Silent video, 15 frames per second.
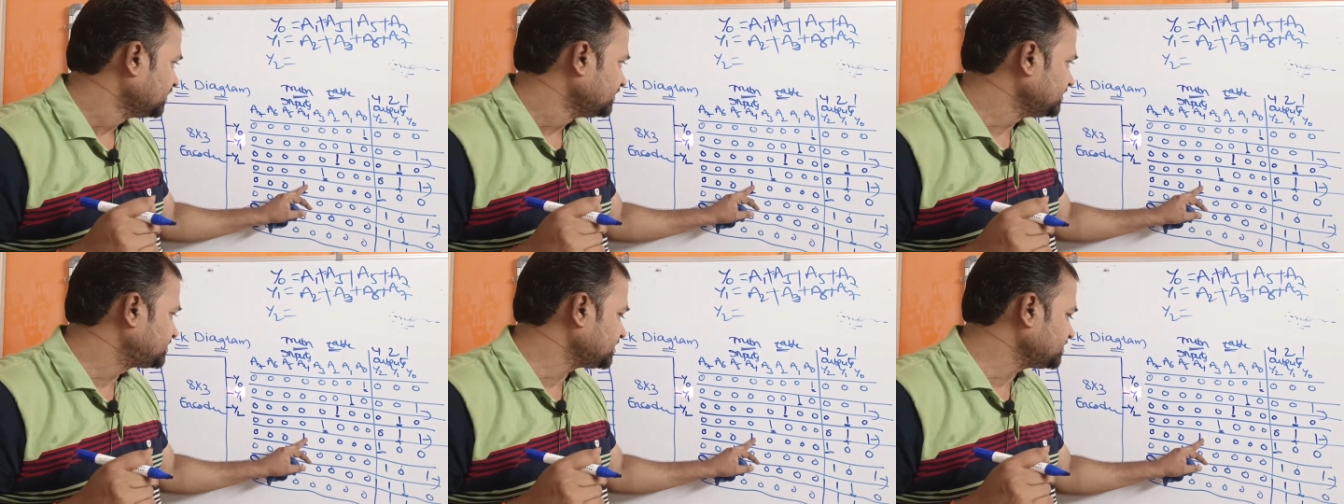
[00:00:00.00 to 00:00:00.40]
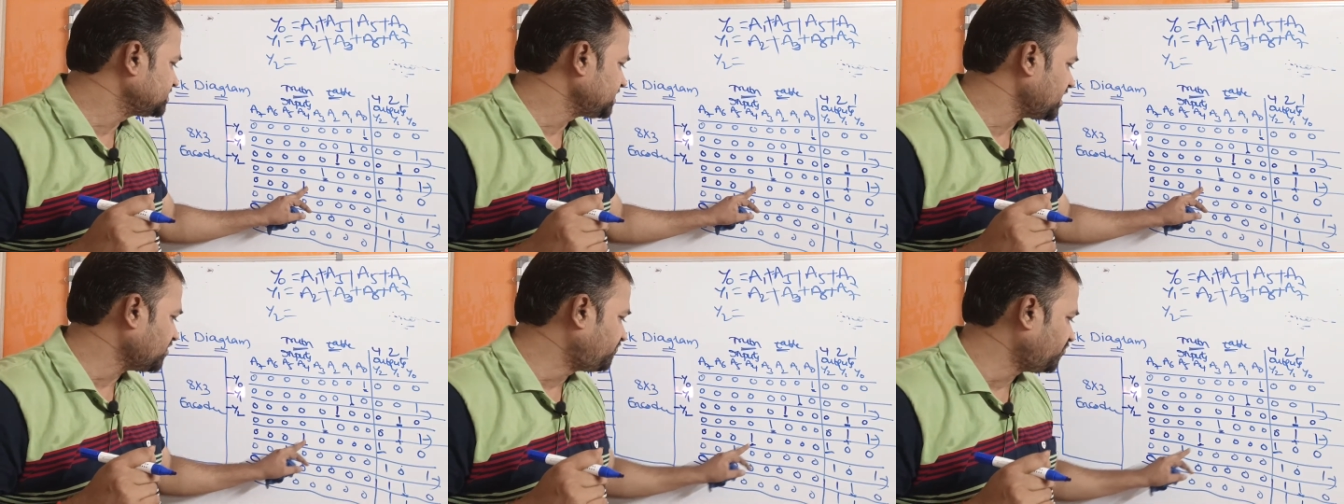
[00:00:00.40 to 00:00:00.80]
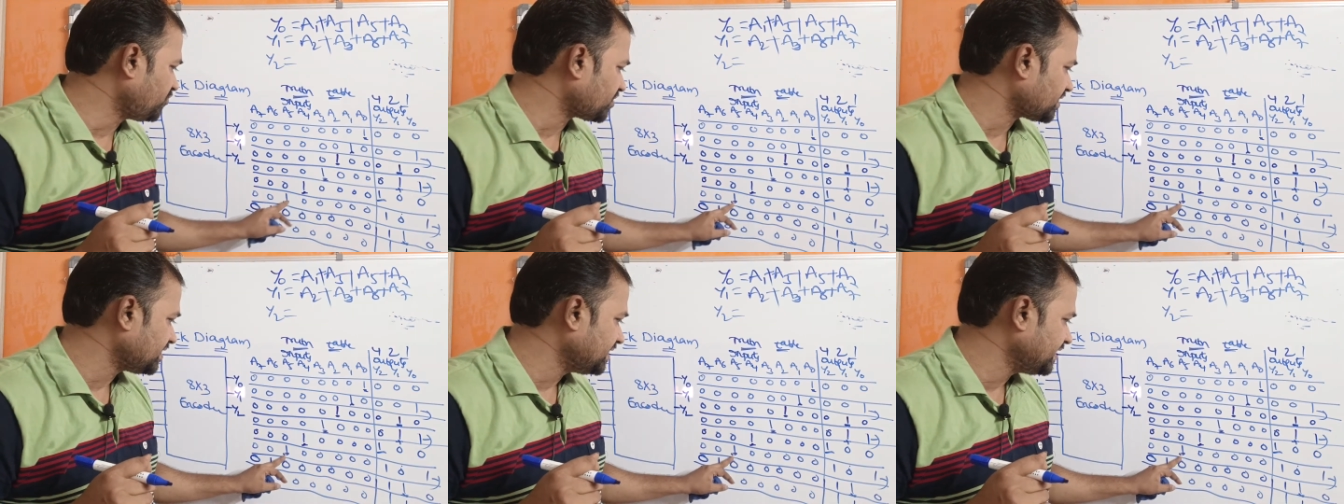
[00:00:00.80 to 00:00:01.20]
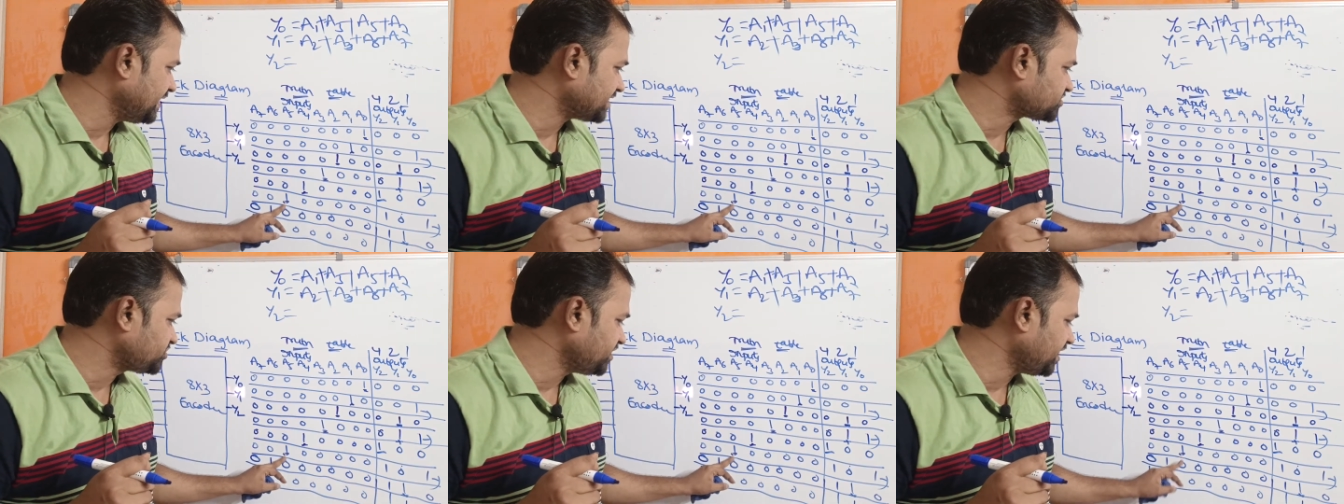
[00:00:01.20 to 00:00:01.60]
this is A4,
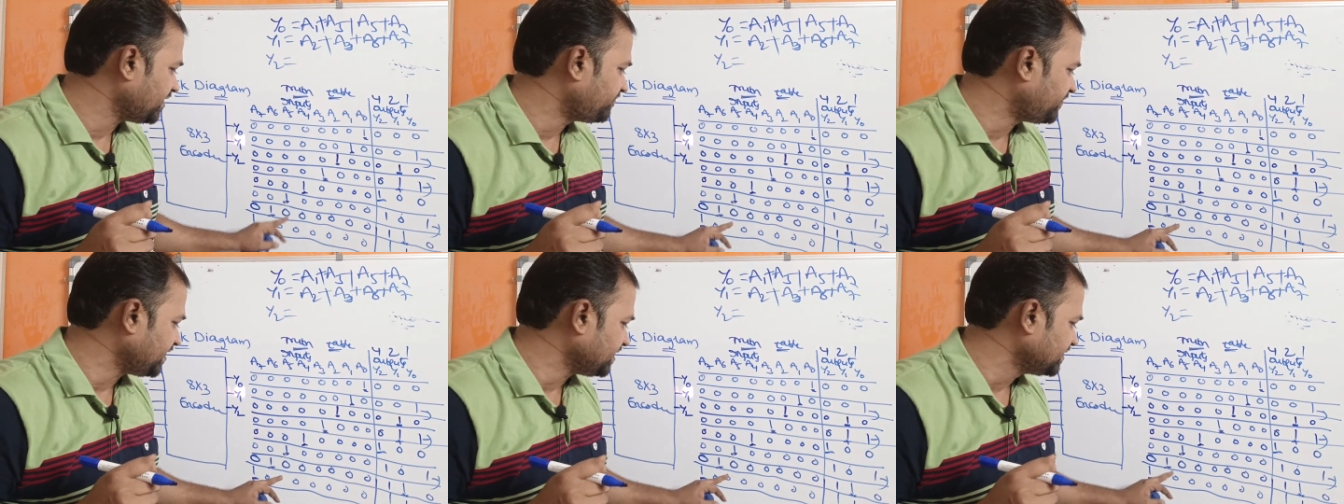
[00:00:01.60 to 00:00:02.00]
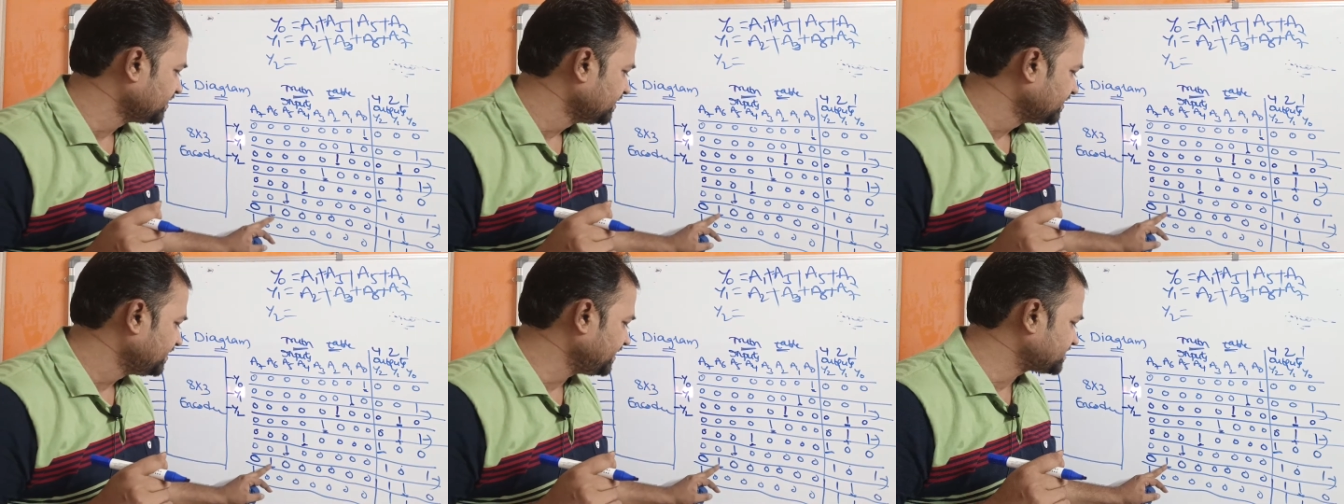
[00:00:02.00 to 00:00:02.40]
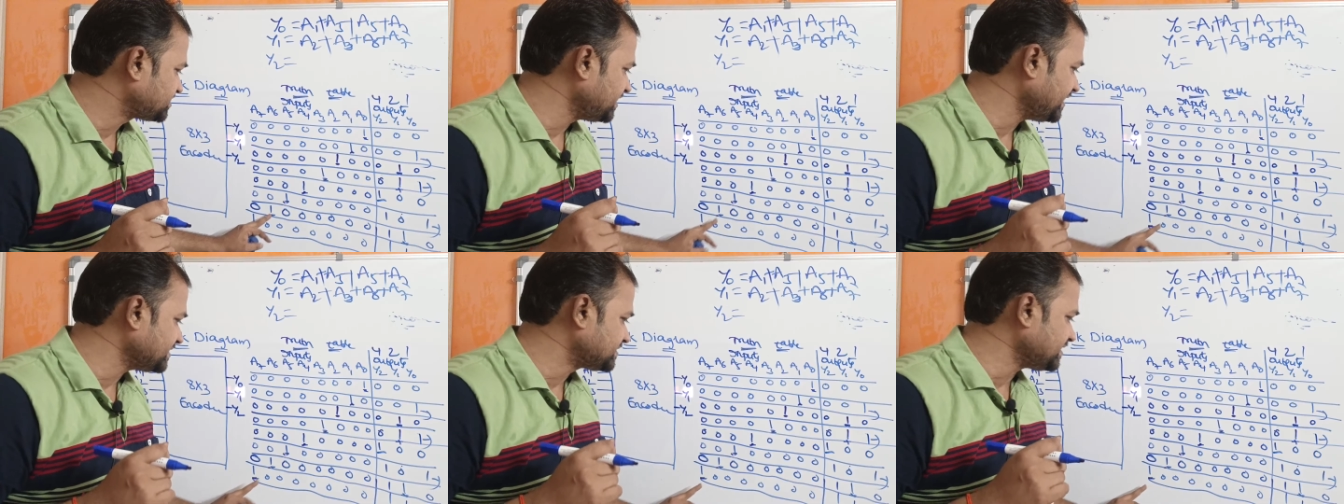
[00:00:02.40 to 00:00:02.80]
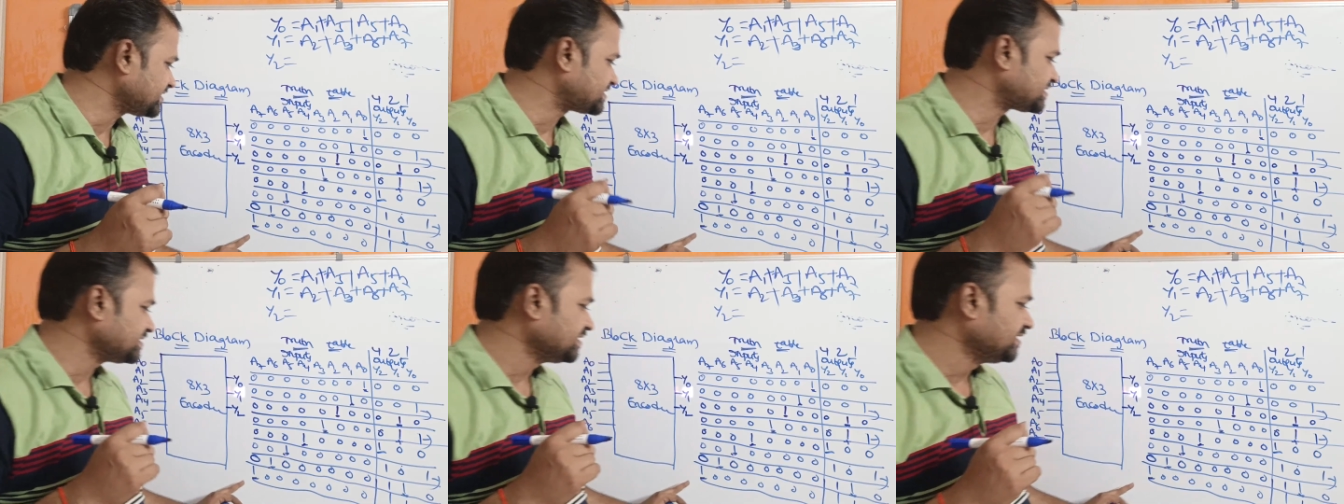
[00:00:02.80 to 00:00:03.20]
next A5, next
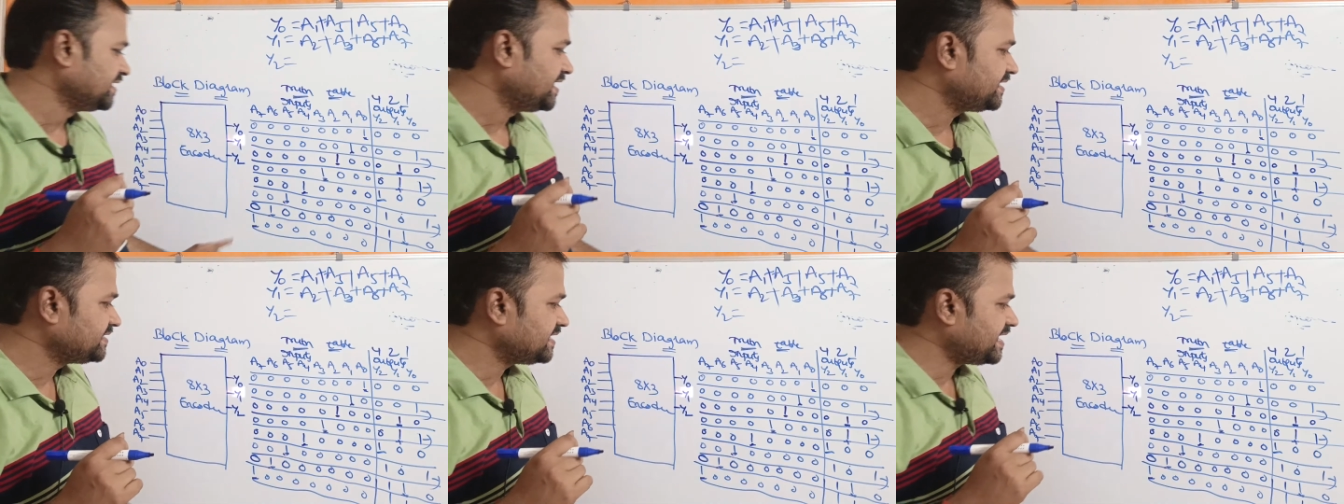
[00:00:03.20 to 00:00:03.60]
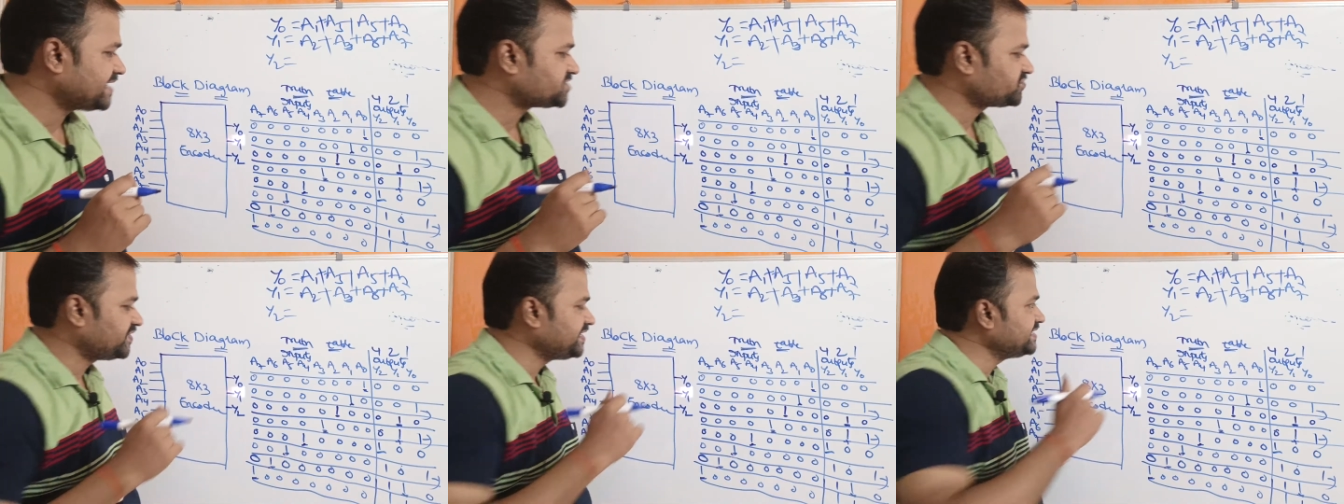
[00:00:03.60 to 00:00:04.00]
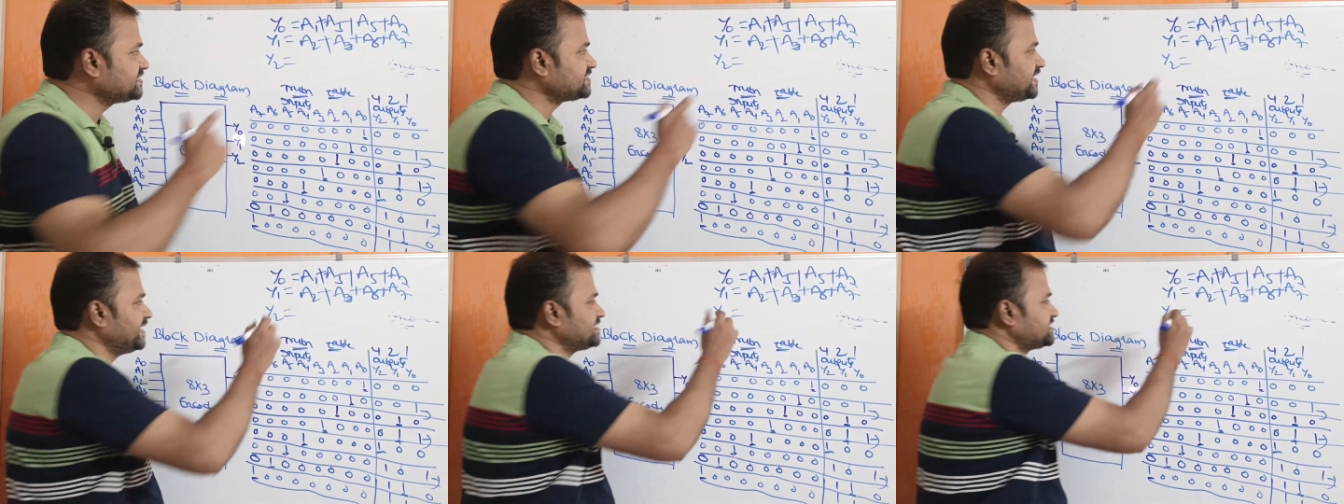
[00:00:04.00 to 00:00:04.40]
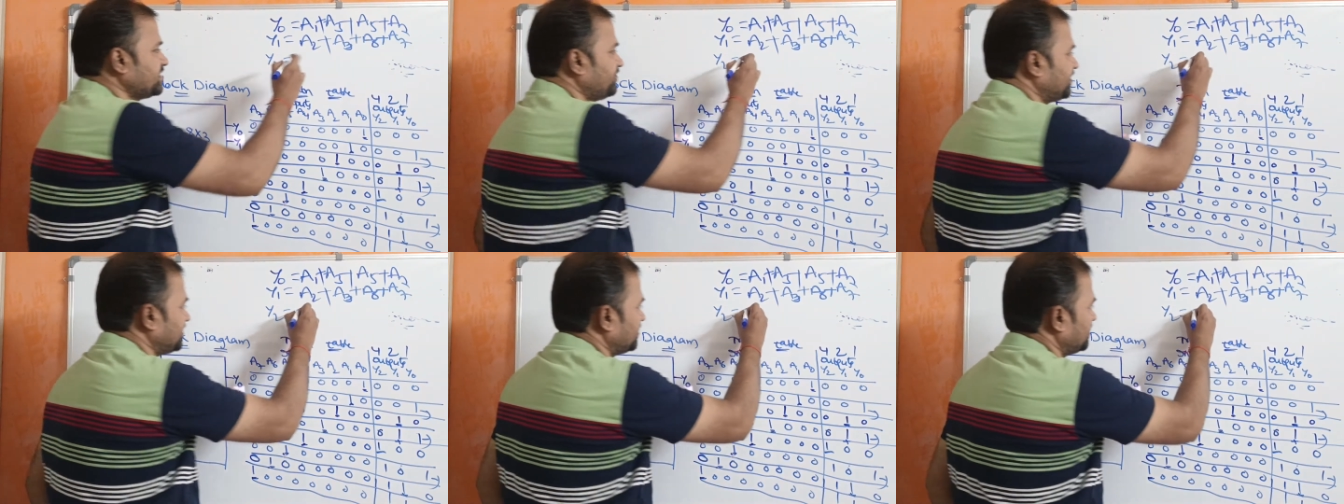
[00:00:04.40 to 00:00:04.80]
A6, and the last one is A7.